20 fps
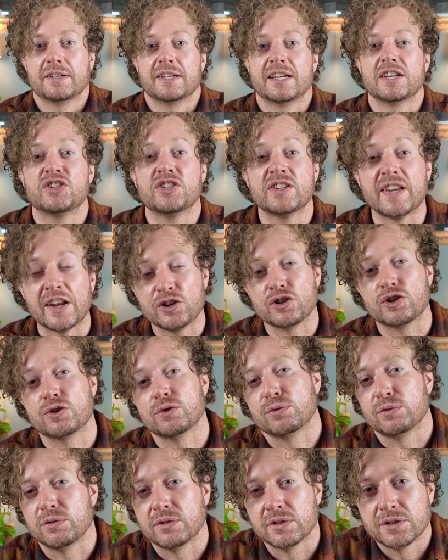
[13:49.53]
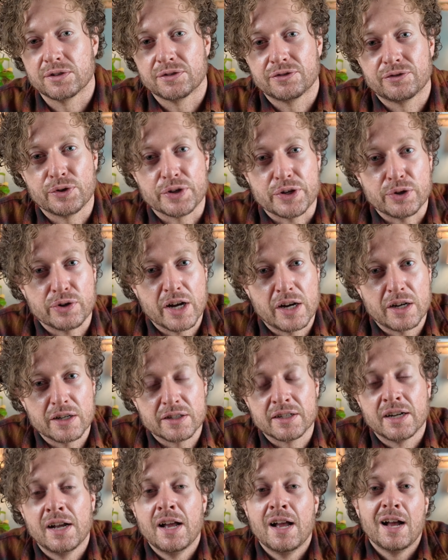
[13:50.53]
essential for your
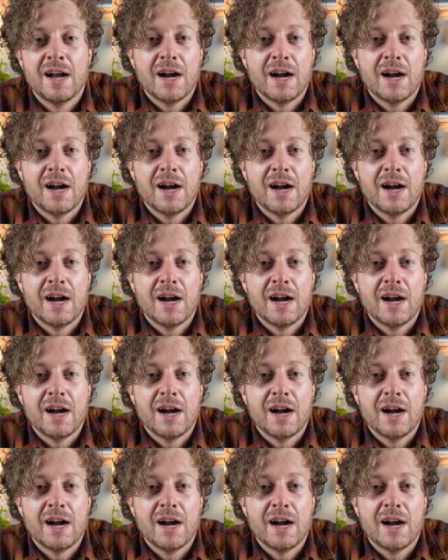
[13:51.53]
garden,